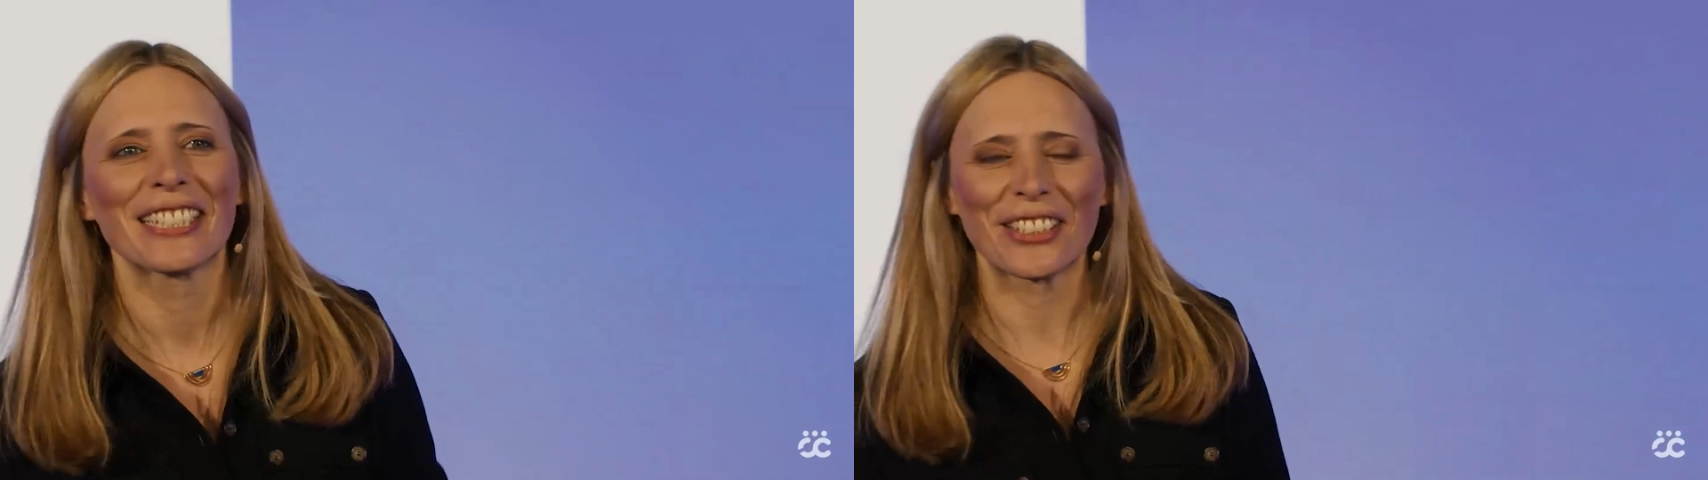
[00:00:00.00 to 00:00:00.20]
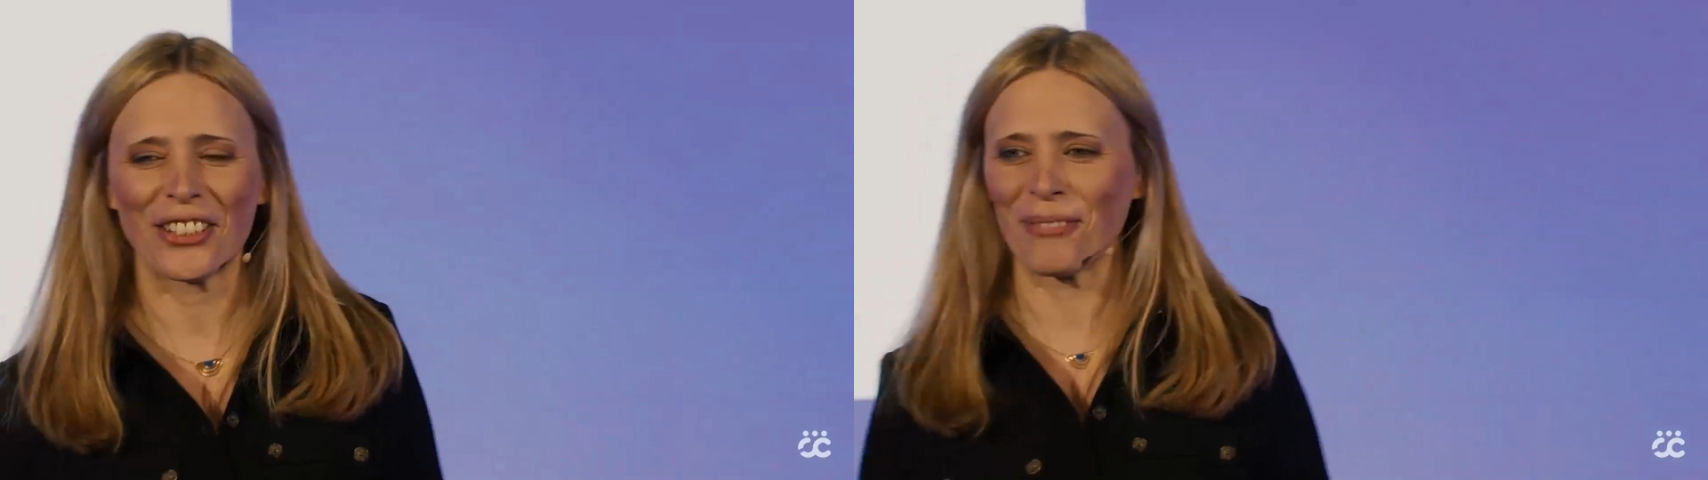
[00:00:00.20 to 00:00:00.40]

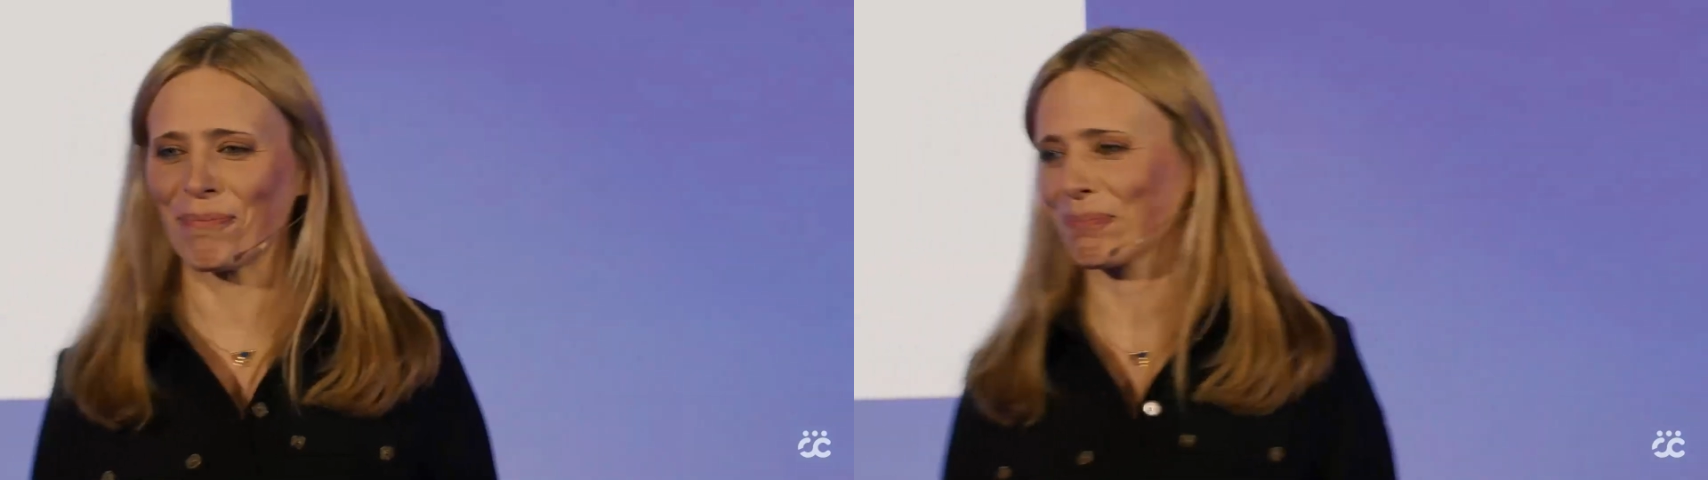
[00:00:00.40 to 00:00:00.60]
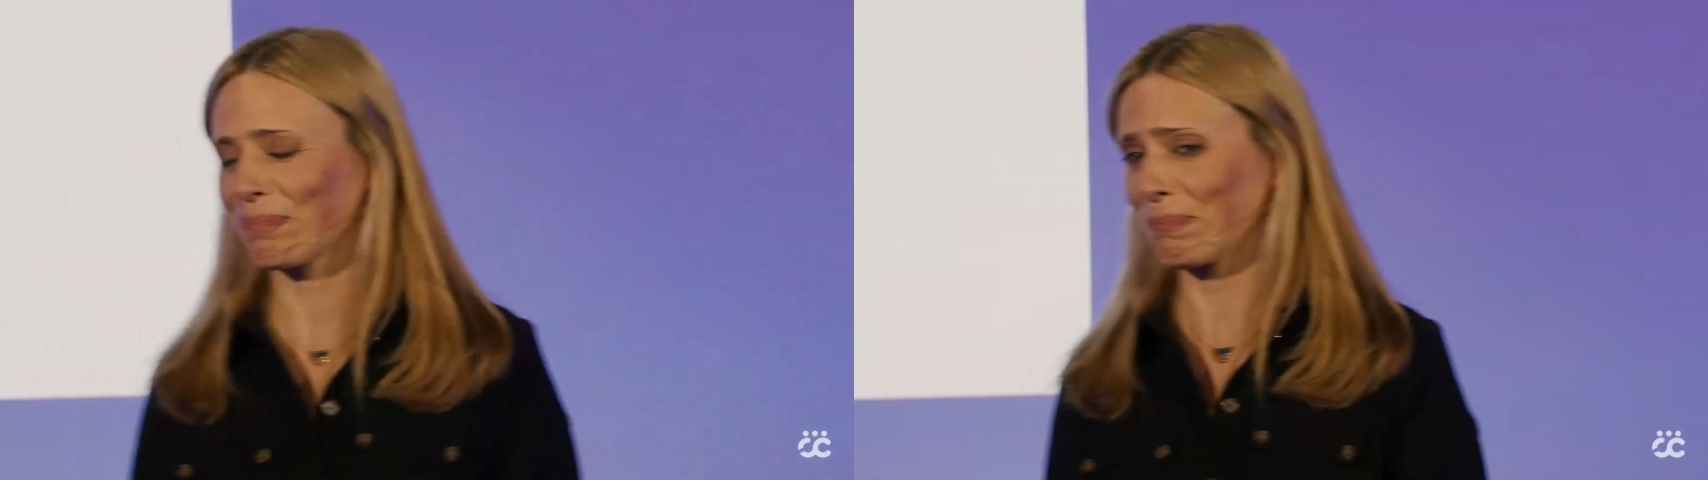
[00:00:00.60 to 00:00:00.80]

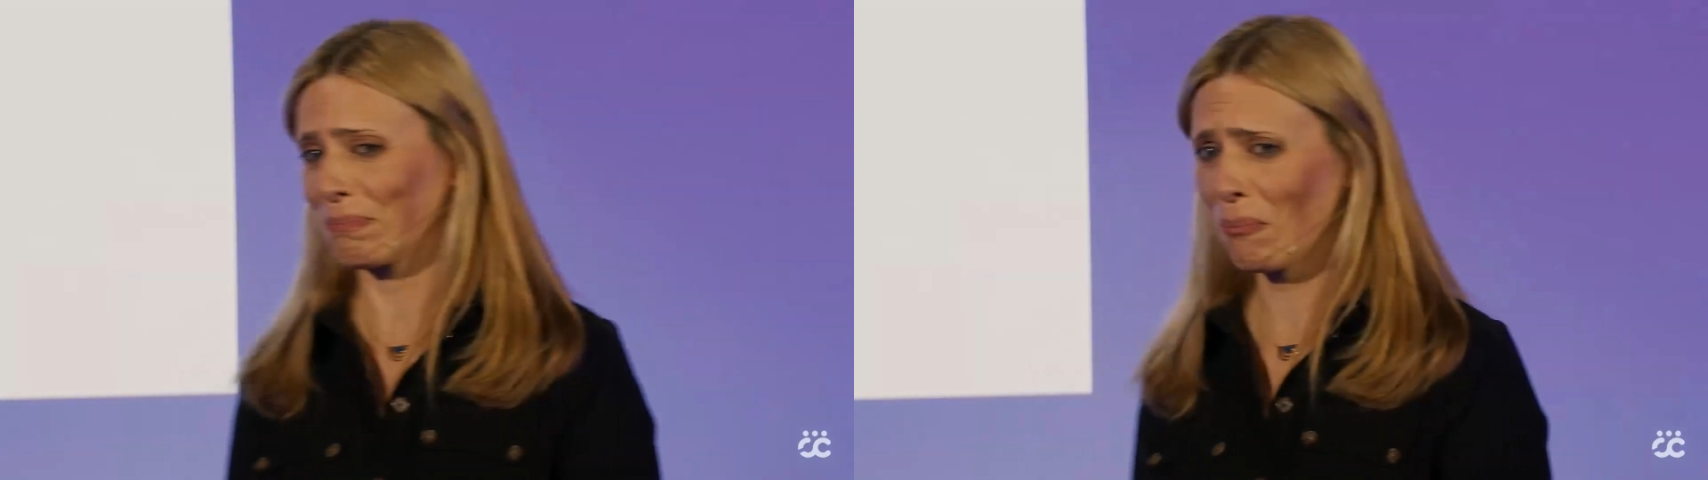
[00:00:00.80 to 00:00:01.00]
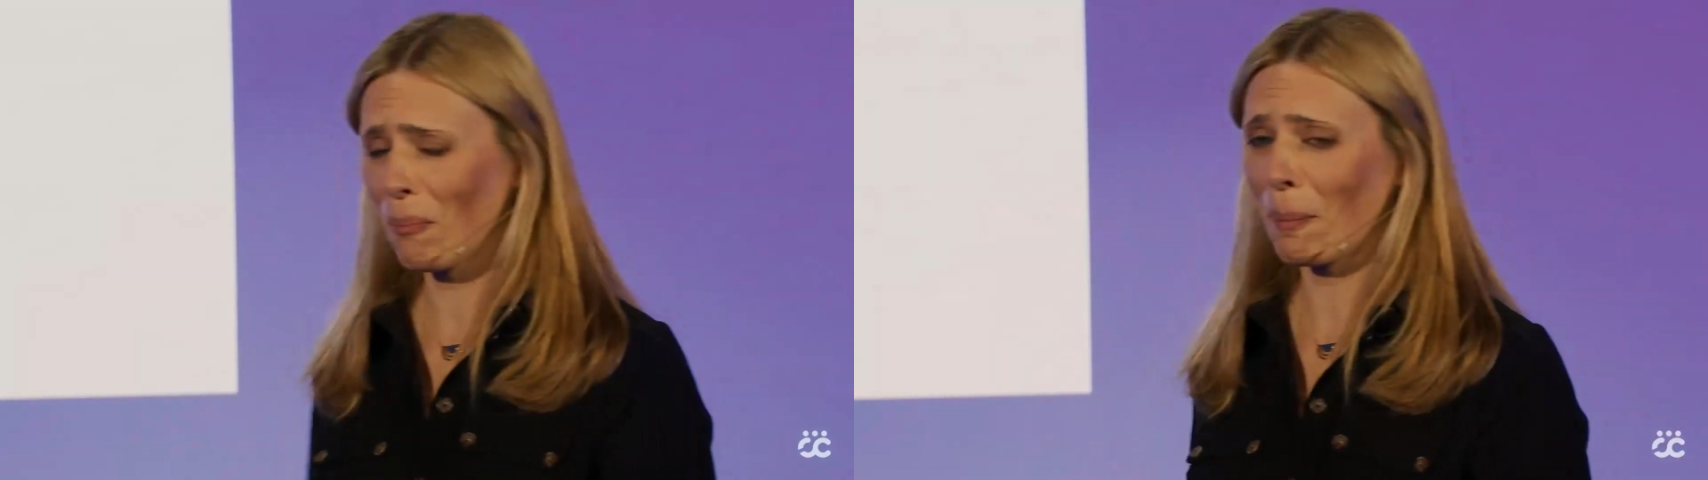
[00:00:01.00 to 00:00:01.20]
So
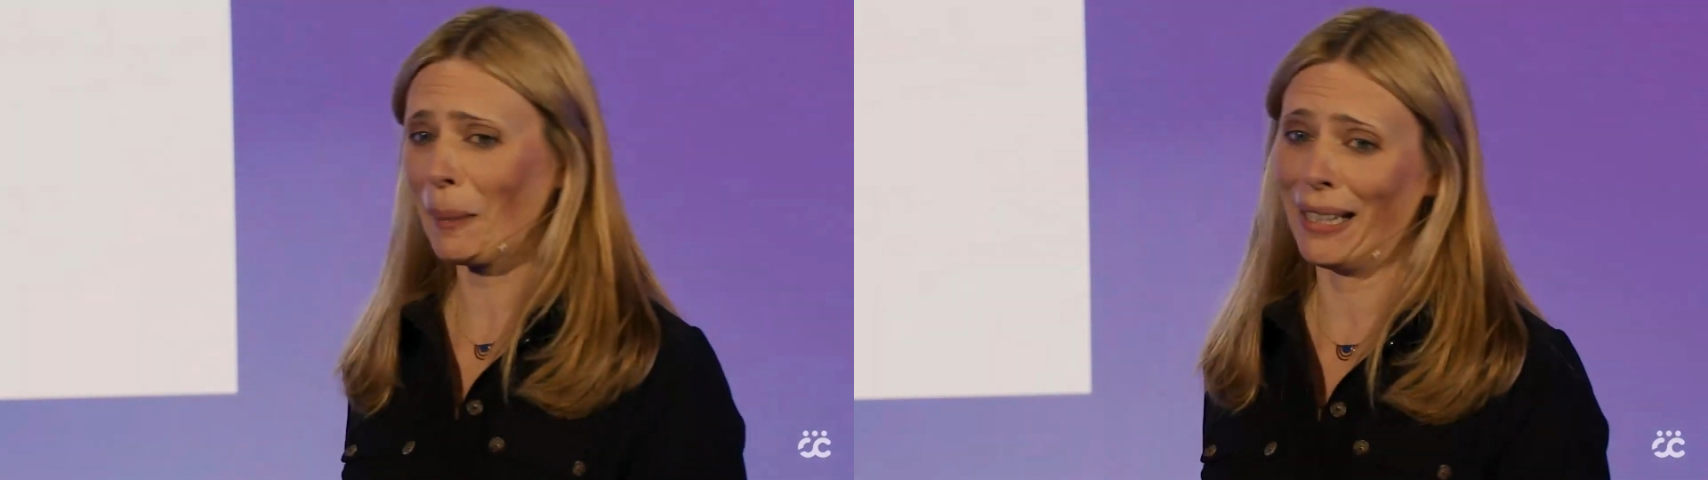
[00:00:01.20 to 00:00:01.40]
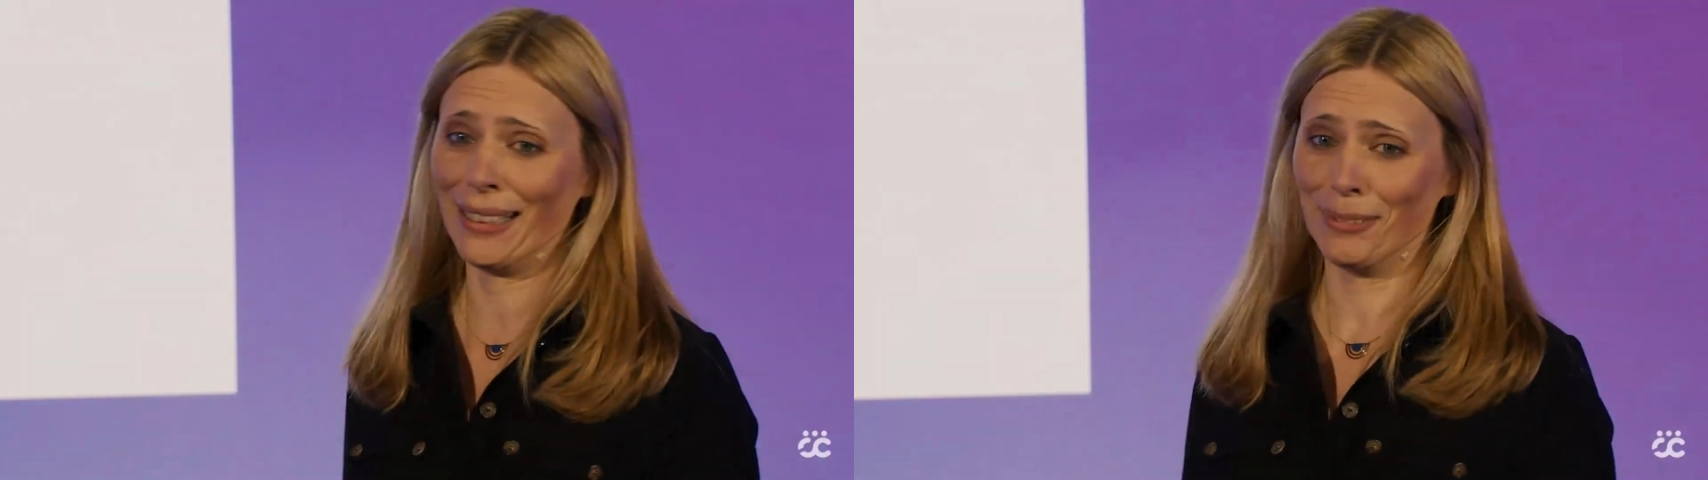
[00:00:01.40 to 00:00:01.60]

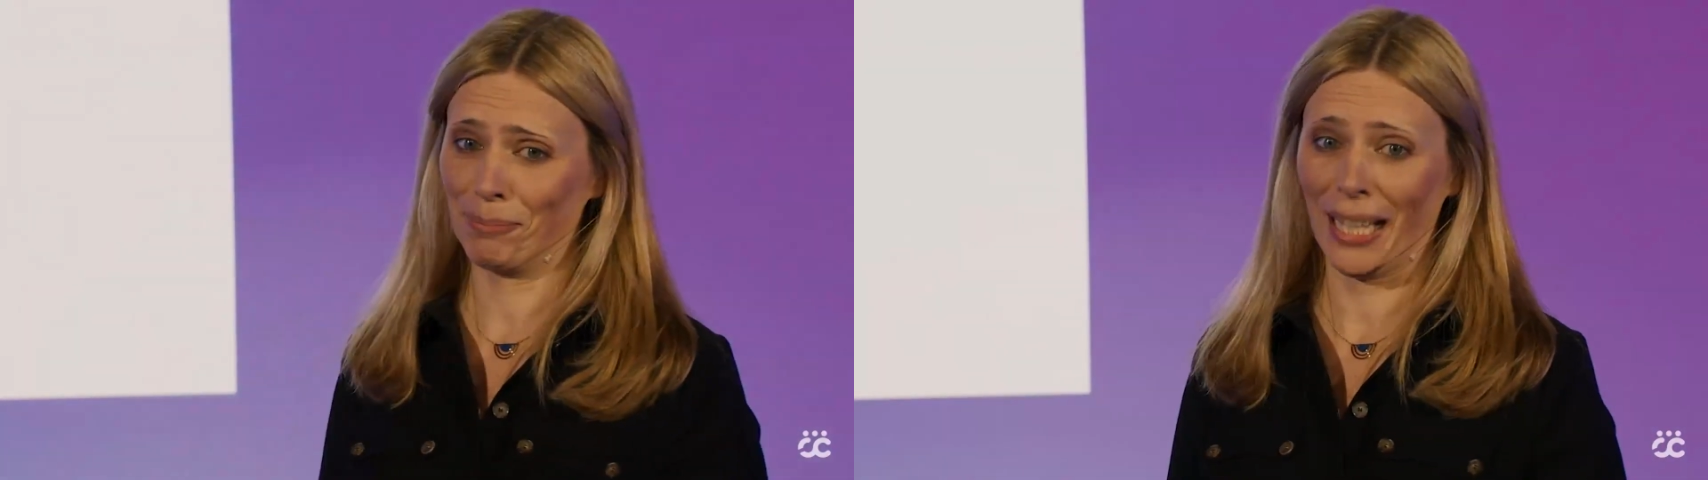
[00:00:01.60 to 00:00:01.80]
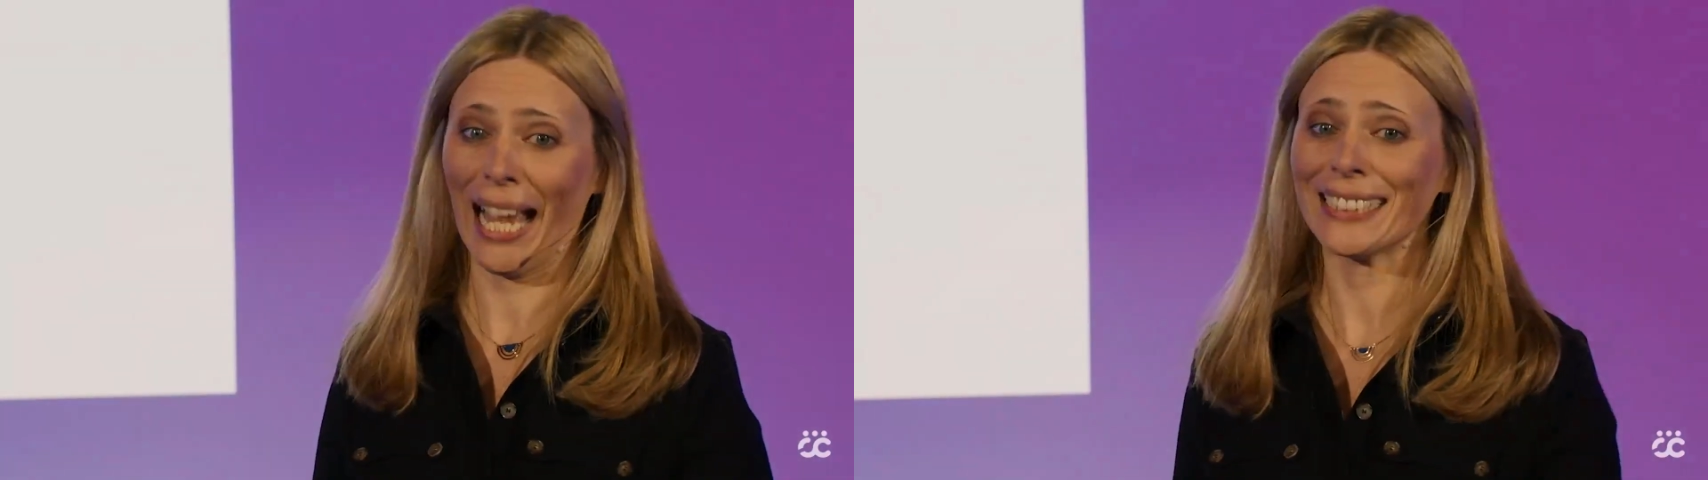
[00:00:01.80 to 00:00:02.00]

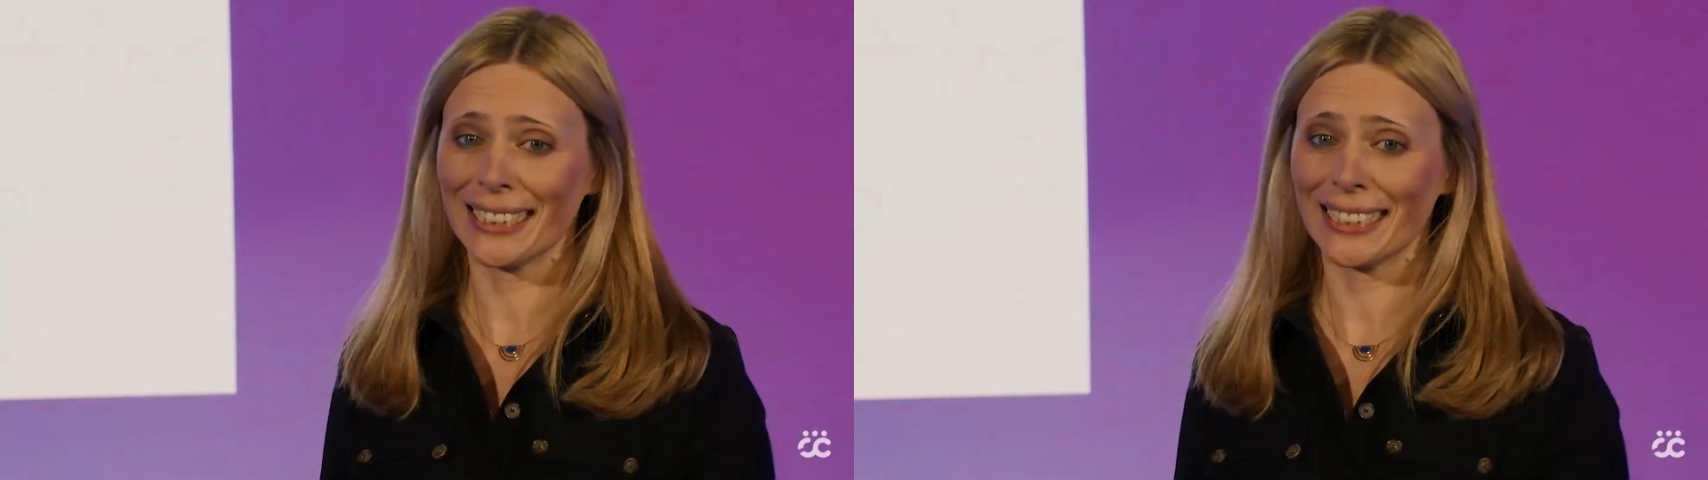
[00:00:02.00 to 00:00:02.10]
I